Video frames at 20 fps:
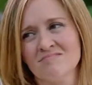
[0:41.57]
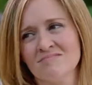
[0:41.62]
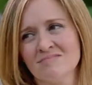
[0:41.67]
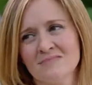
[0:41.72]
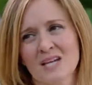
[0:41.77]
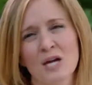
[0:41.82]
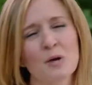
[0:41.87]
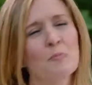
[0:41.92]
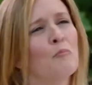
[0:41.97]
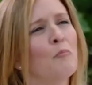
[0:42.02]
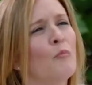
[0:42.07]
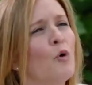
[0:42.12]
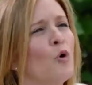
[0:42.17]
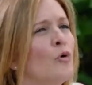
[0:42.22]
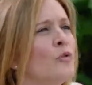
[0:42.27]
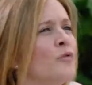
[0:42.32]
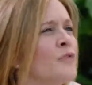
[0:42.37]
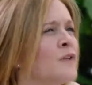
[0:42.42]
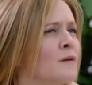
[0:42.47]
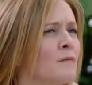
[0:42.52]
You can
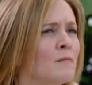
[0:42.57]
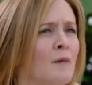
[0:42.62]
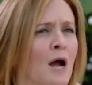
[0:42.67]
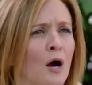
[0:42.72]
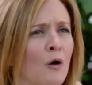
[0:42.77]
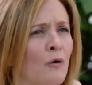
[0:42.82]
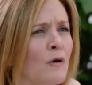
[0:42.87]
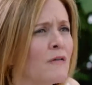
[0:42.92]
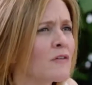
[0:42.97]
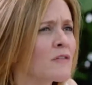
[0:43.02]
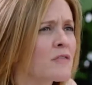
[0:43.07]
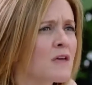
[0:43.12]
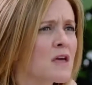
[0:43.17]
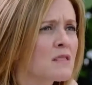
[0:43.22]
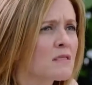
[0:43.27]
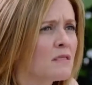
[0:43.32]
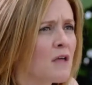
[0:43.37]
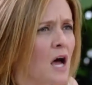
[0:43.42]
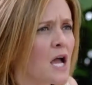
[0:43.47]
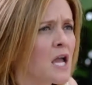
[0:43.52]
mold them however they
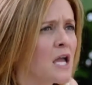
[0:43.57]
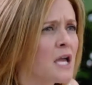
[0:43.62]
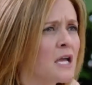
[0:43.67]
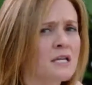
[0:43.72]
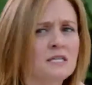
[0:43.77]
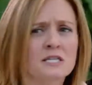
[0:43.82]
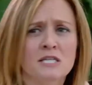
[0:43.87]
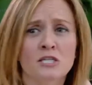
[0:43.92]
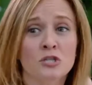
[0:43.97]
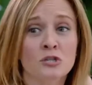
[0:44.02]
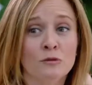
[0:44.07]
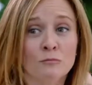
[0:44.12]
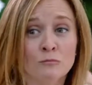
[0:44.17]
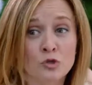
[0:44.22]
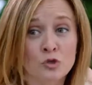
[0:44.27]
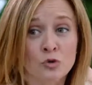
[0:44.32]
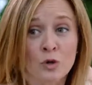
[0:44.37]
like, teach them